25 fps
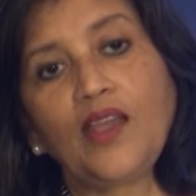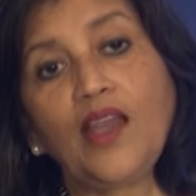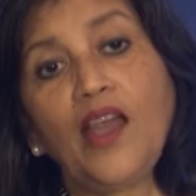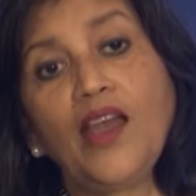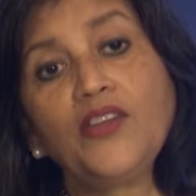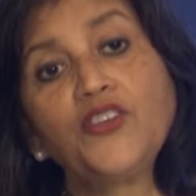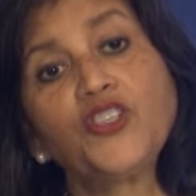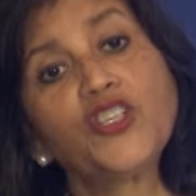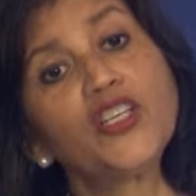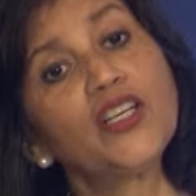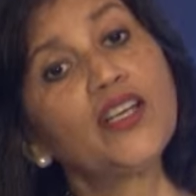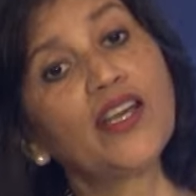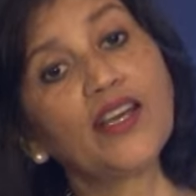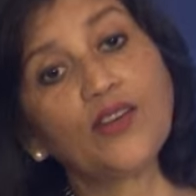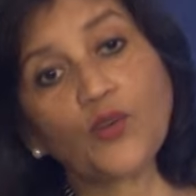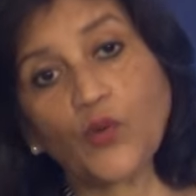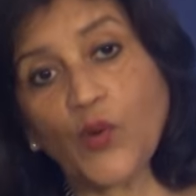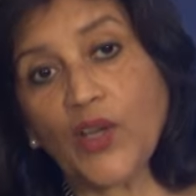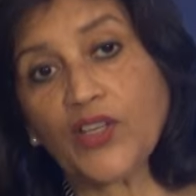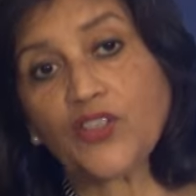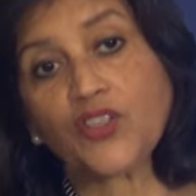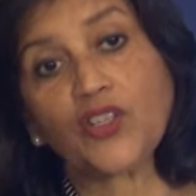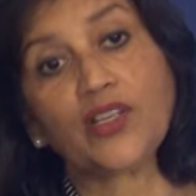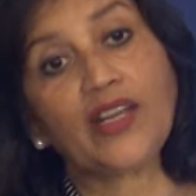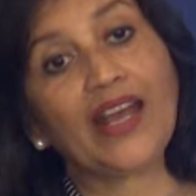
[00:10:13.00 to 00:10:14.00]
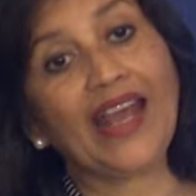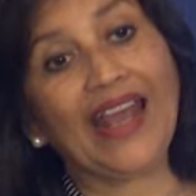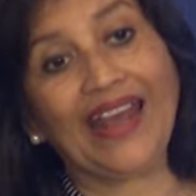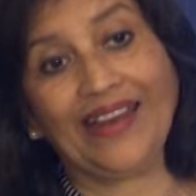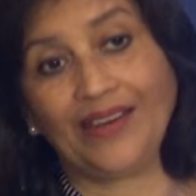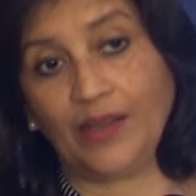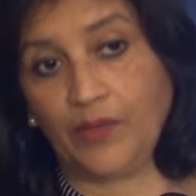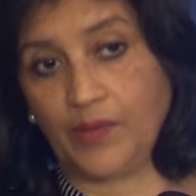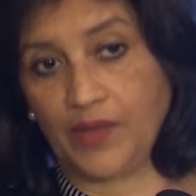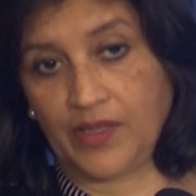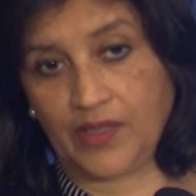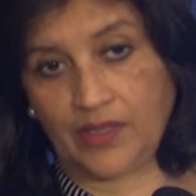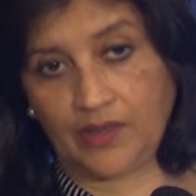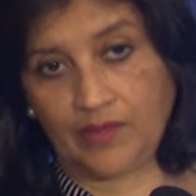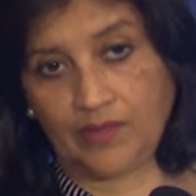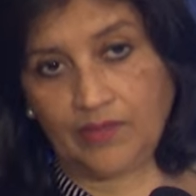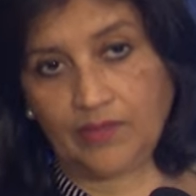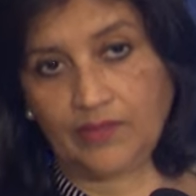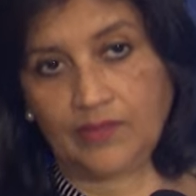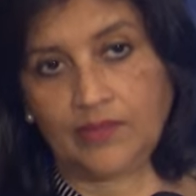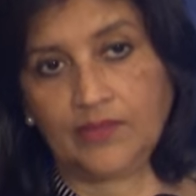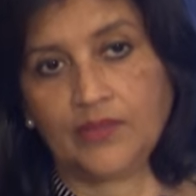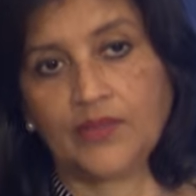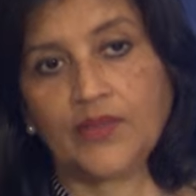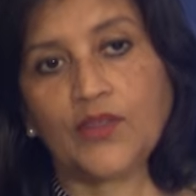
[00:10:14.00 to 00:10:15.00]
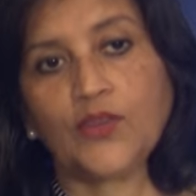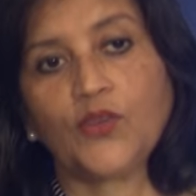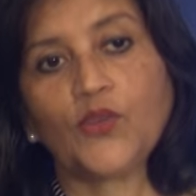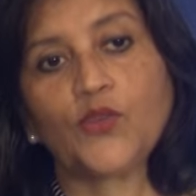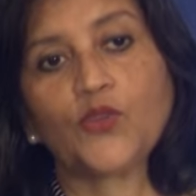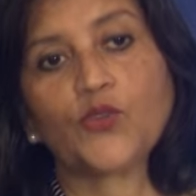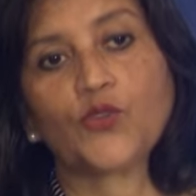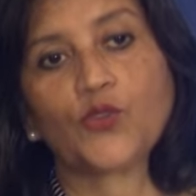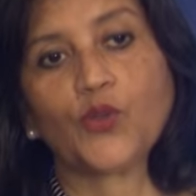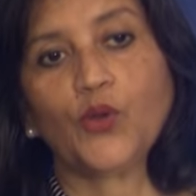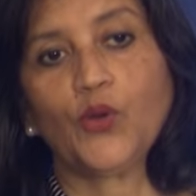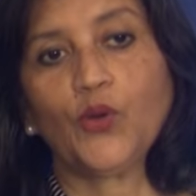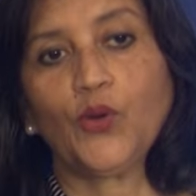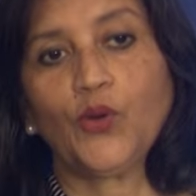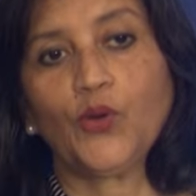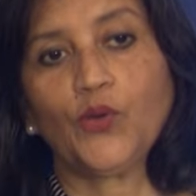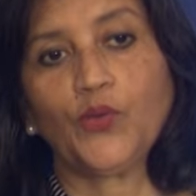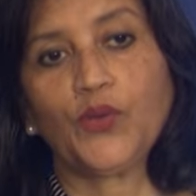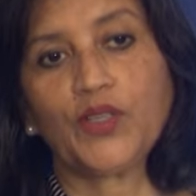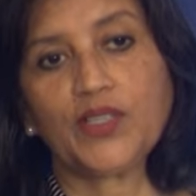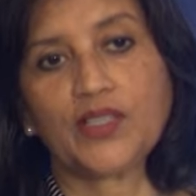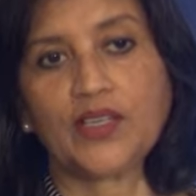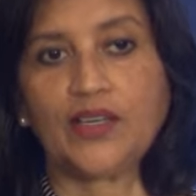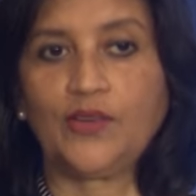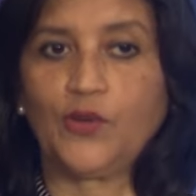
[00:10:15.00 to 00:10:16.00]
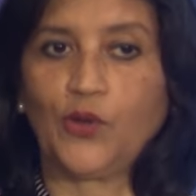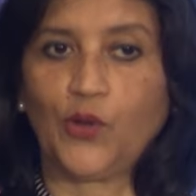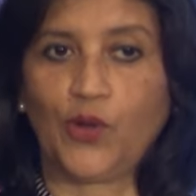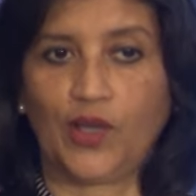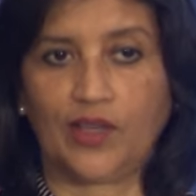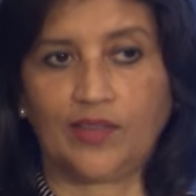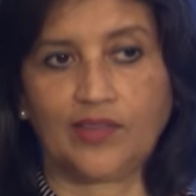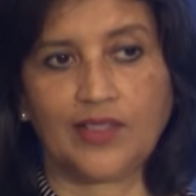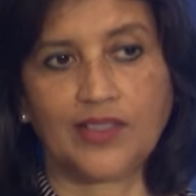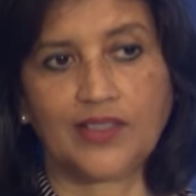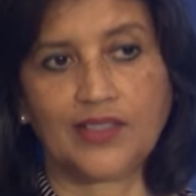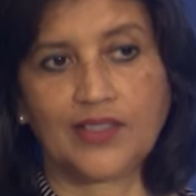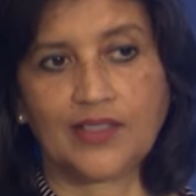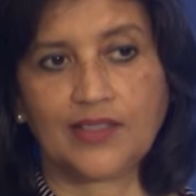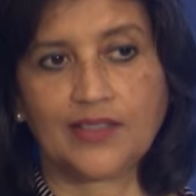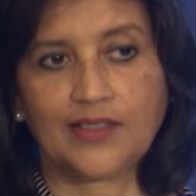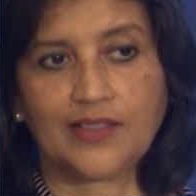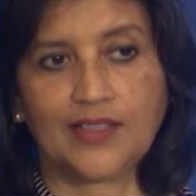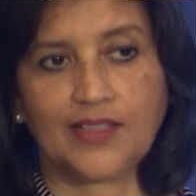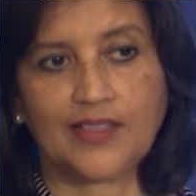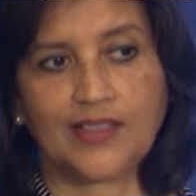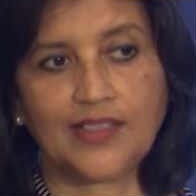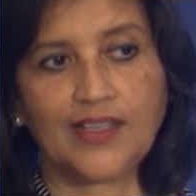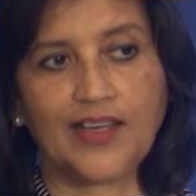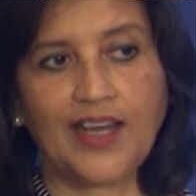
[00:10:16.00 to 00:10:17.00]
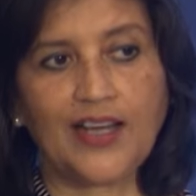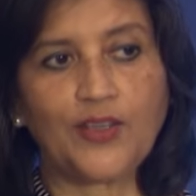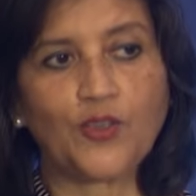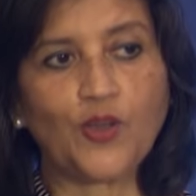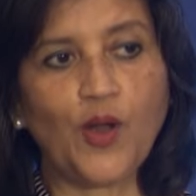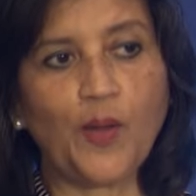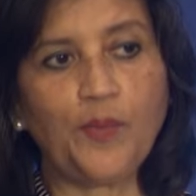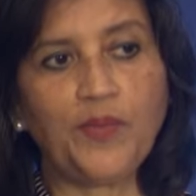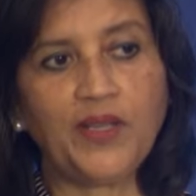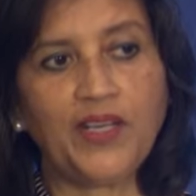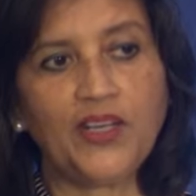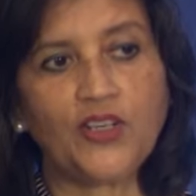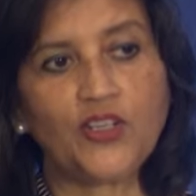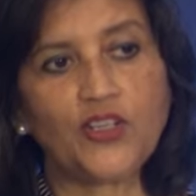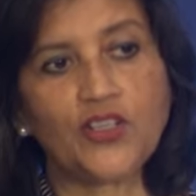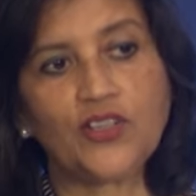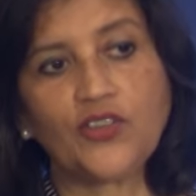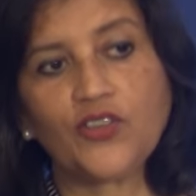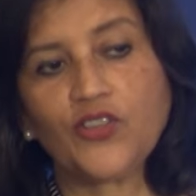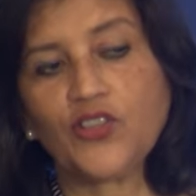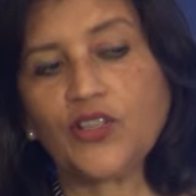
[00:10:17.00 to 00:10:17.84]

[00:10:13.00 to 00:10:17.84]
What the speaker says: and she can question anybody. So we said, okay, this is the right combination.